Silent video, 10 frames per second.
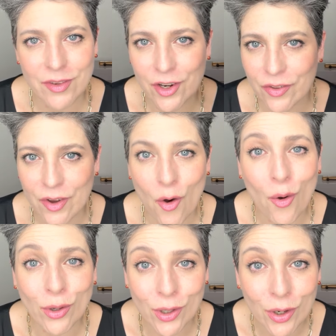you know, the
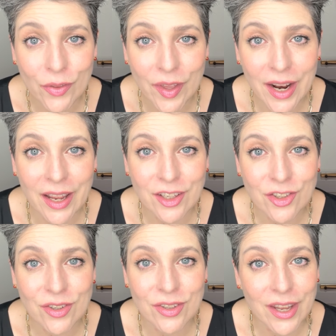whole look that I
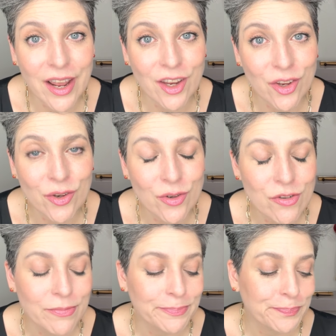that I
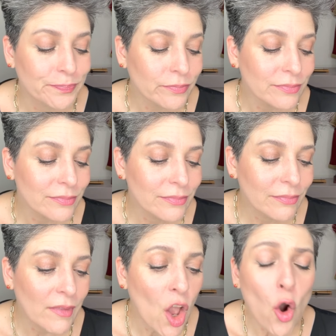use
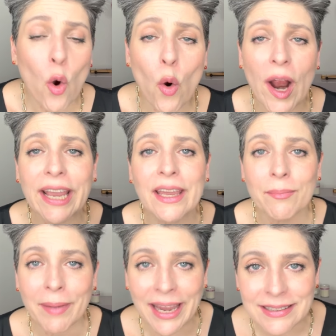or I
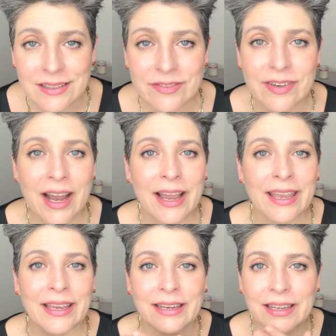can mattify
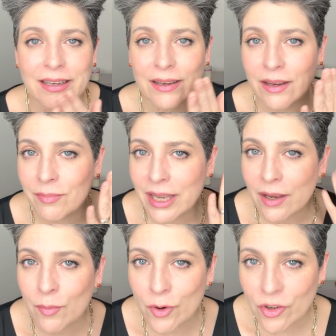it and, and make
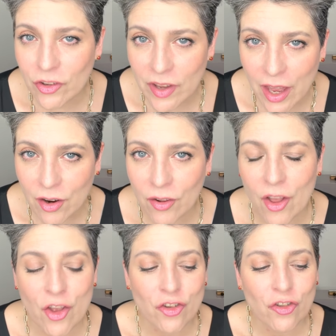it more subtle.
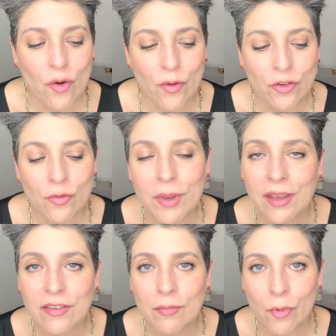So to me,
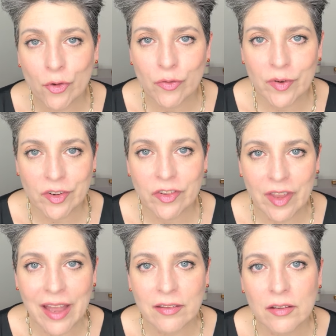it's the most
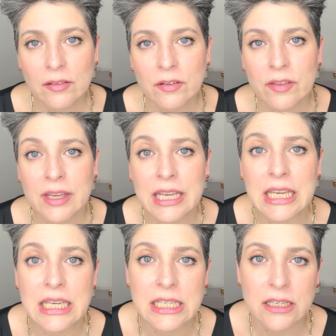versatile or the
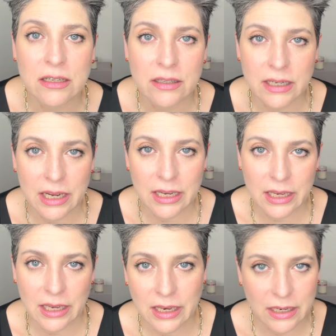easier that I
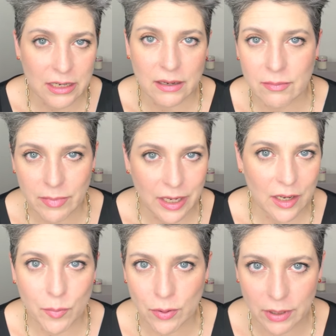can
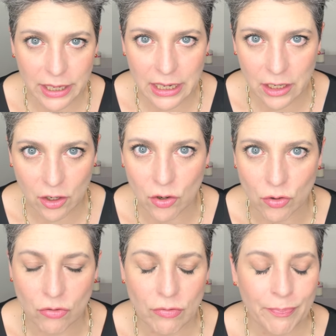manipulate and
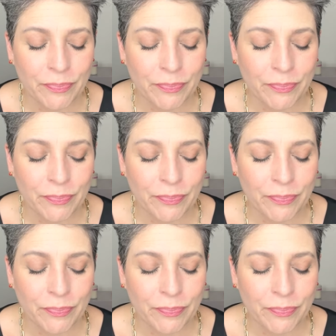use.